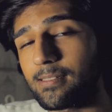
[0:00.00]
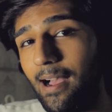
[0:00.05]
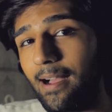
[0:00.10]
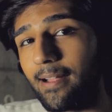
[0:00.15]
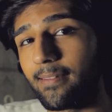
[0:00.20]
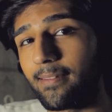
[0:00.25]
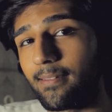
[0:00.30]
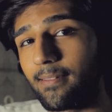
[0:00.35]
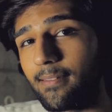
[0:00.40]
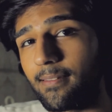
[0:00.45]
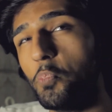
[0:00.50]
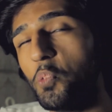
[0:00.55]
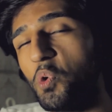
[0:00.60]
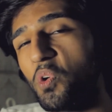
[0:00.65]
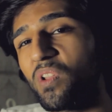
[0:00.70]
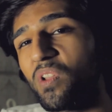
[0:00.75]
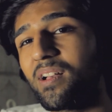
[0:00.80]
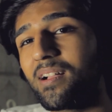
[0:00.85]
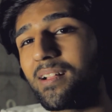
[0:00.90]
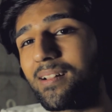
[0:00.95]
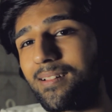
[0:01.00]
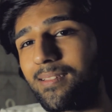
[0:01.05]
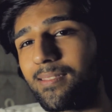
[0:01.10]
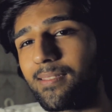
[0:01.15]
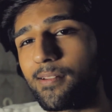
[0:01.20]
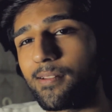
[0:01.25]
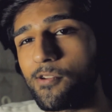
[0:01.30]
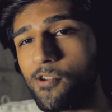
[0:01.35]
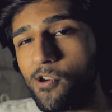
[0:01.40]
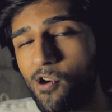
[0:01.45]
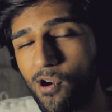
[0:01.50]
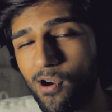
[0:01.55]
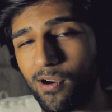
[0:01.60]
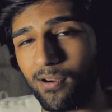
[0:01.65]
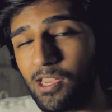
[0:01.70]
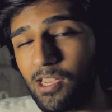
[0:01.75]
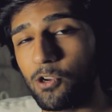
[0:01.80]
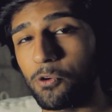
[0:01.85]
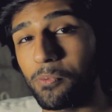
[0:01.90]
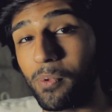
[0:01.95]
and more likely than not,
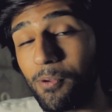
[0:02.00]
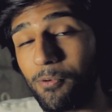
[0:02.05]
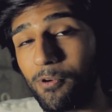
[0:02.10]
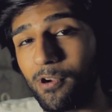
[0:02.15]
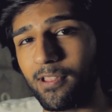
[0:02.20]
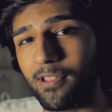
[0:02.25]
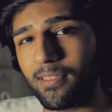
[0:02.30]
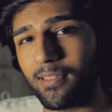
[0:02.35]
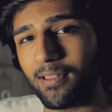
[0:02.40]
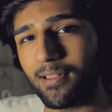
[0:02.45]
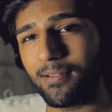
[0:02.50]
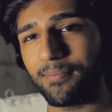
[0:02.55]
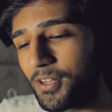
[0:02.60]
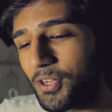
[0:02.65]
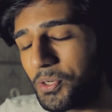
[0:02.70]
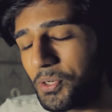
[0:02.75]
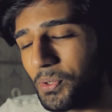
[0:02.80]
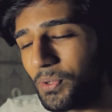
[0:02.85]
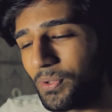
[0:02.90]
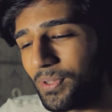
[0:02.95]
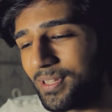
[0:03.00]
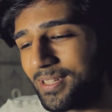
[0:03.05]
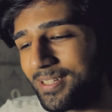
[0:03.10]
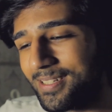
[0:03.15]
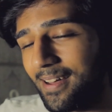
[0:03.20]
it'll be worth it. Cool.